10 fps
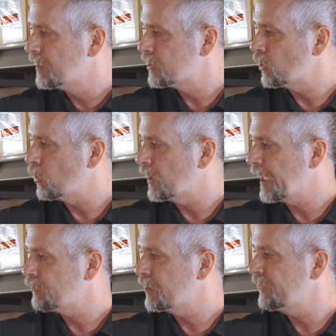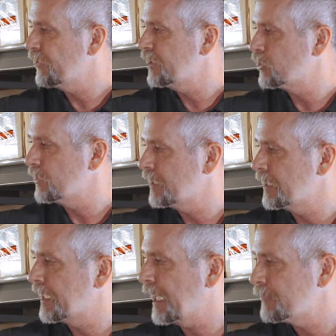So we'll have refrigerant
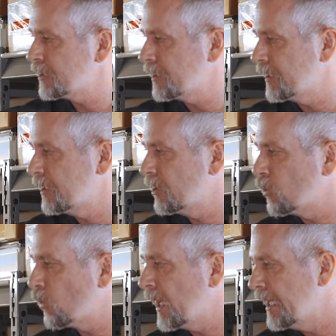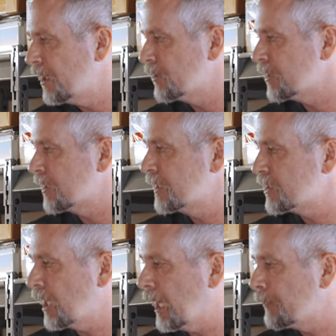encapsulated around this
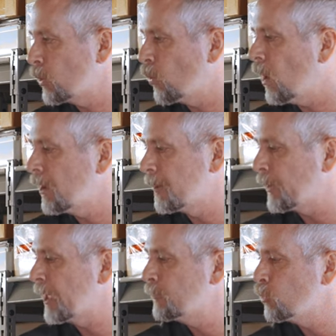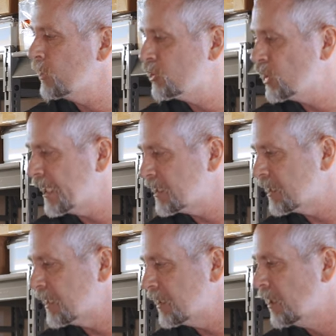copper water pipe
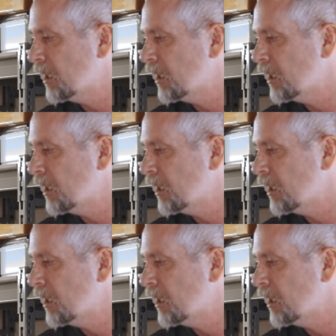rejecting